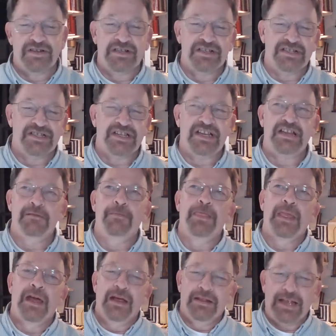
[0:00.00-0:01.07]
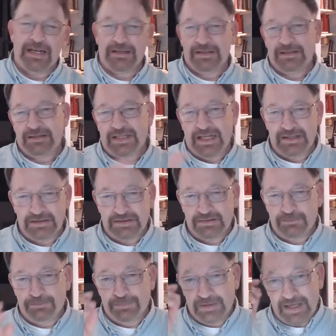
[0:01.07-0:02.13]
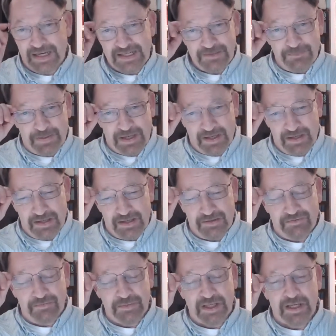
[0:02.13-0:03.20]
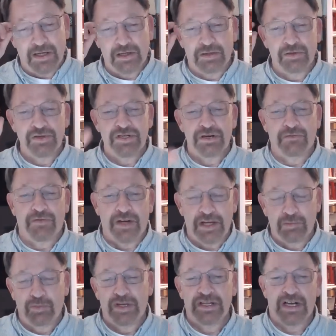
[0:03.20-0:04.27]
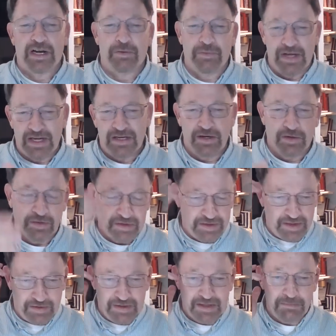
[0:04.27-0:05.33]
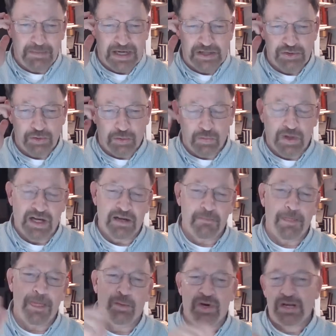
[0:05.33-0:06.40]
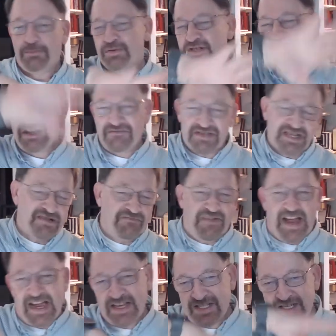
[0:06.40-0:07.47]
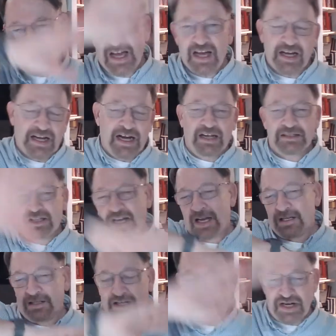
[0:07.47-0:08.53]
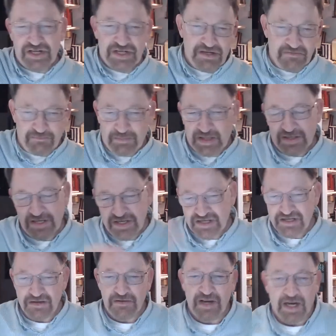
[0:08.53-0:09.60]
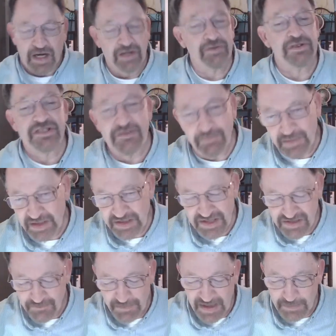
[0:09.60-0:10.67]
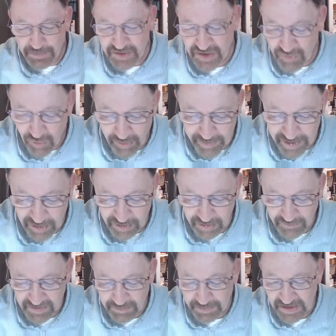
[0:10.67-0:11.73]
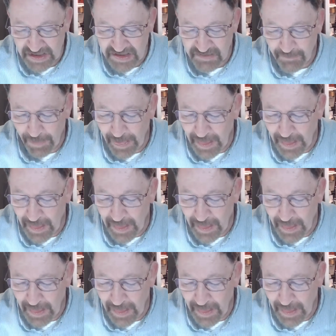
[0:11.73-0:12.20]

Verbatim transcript: you're going to see, that, uh, that last part from the conclusion of Volume 1 that I read earlier in Module 1, when he perceives this vast continental nation of millions, hundreds of millions of people swarming all over the place